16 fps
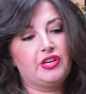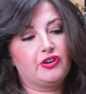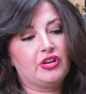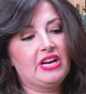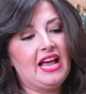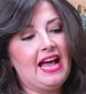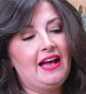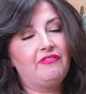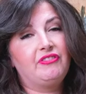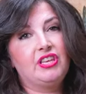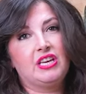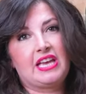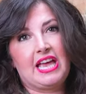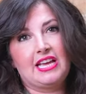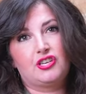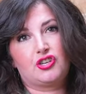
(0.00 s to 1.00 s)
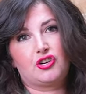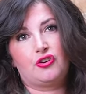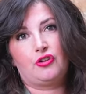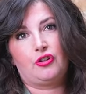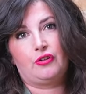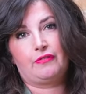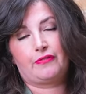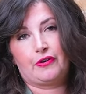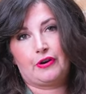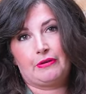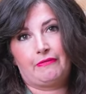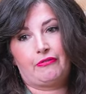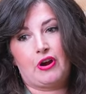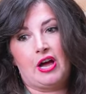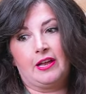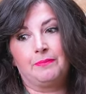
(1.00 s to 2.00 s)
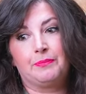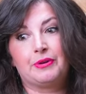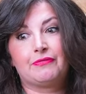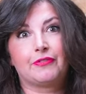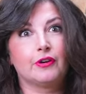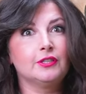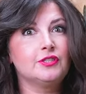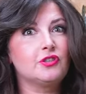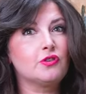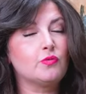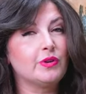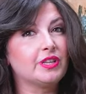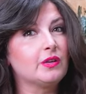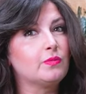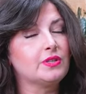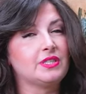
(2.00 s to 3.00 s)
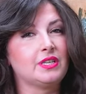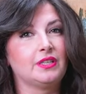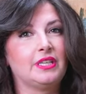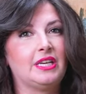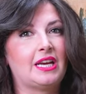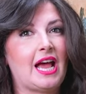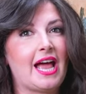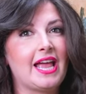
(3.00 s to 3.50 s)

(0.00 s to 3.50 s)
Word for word: You're going to have the occasional fern frond, but ferns are really resilient.